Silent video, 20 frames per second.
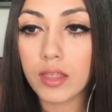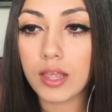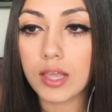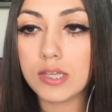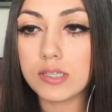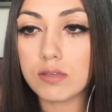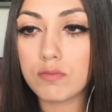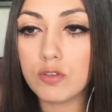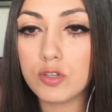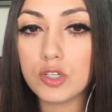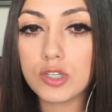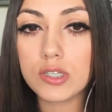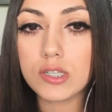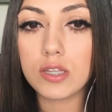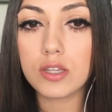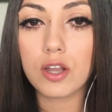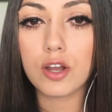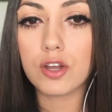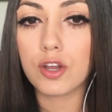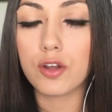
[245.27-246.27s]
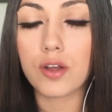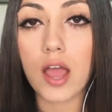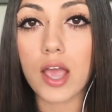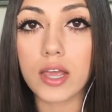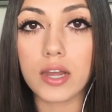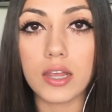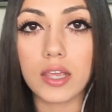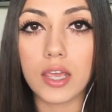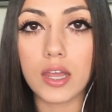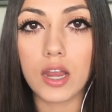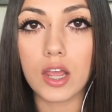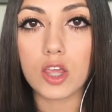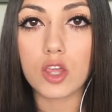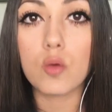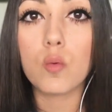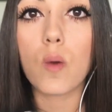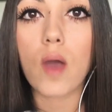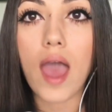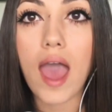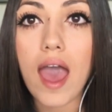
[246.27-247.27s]
Because if you just sit there, you're not going to get it.
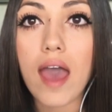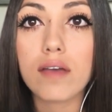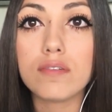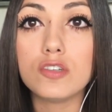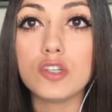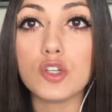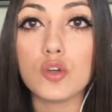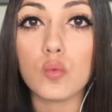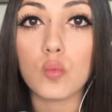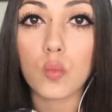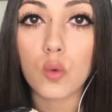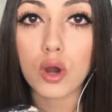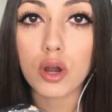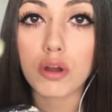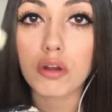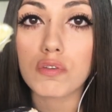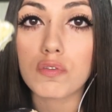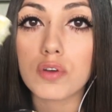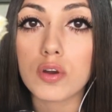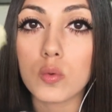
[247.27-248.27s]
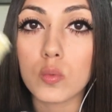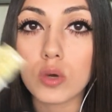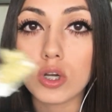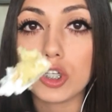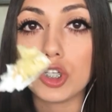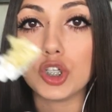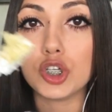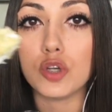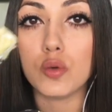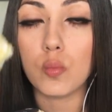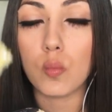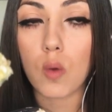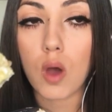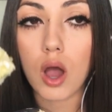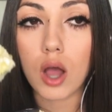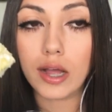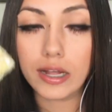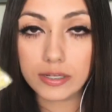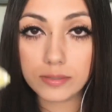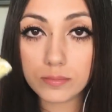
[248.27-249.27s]
You have to work for what you
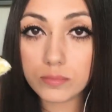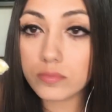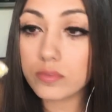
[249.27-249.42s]
want.